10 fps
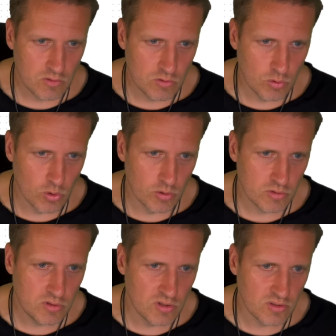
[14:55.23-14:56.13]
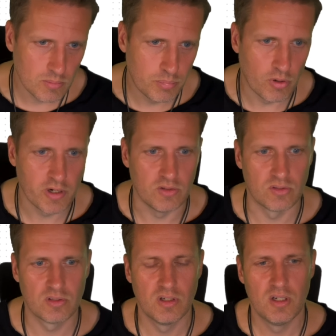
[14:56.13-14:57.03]
to these
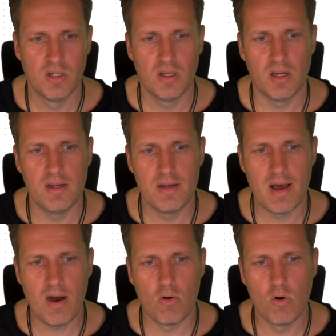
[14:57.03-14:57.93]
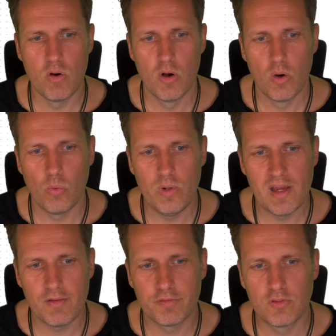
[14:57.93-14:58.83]
points. And now we
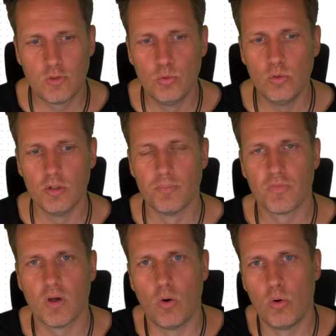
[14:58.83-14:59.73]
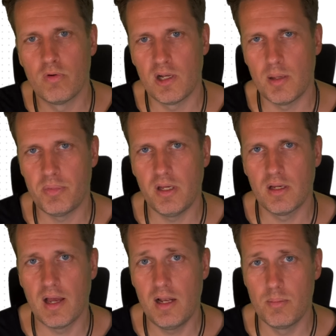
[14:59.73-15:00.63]
have two
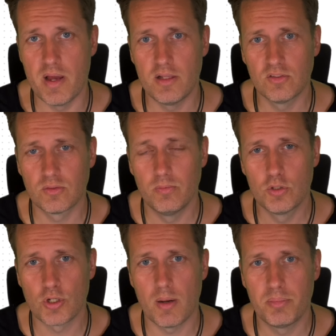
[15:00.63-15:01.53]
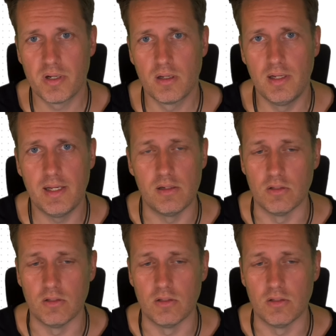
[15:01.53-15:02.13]
overlapping elements which are parallel.